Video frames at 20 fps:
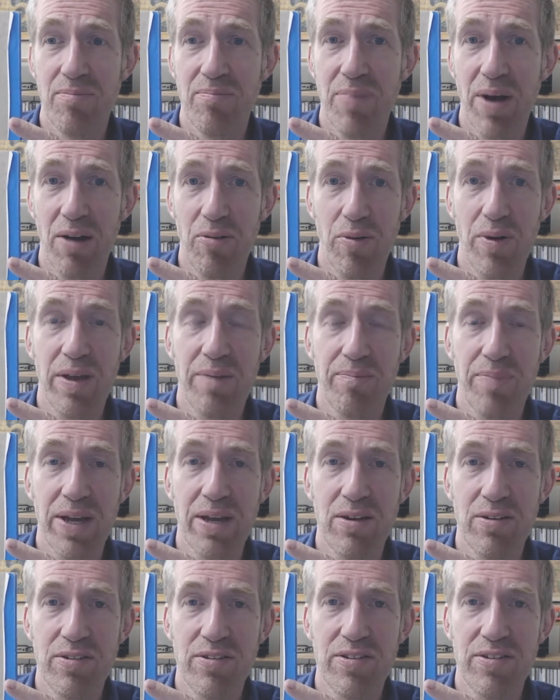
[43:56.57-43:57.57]
but
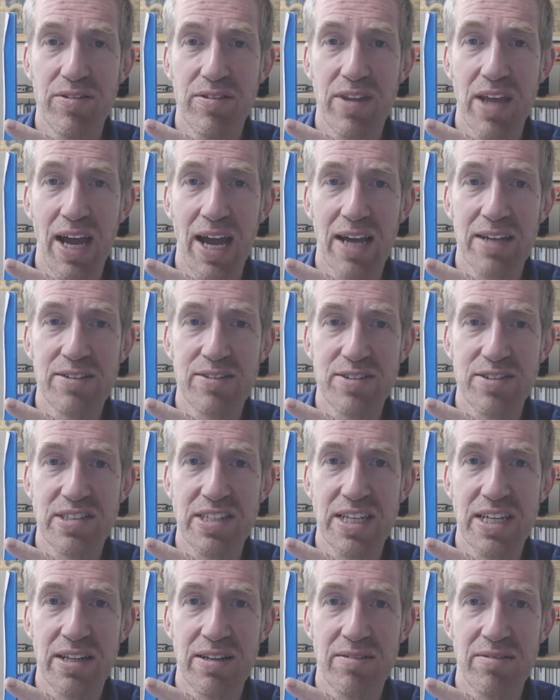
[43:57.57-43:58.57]
because they hadn't
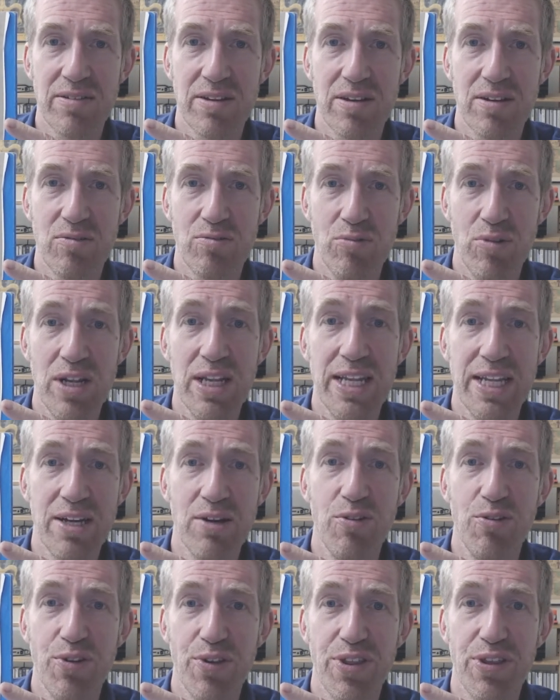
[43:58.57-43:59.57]
seen really
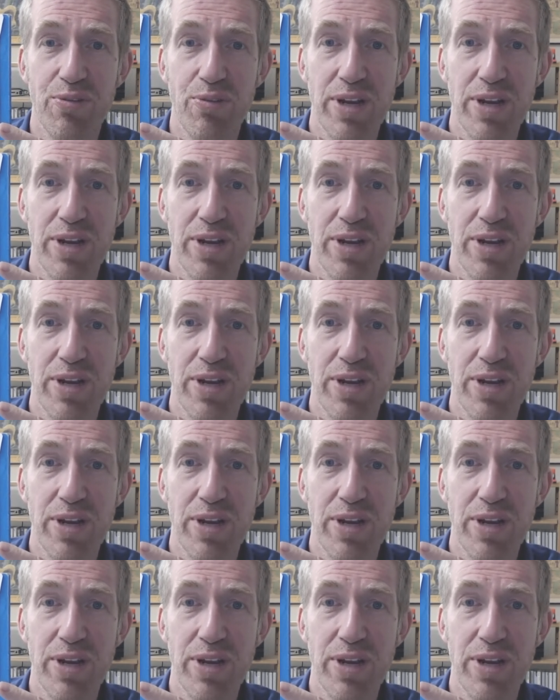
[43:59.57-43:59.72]
cool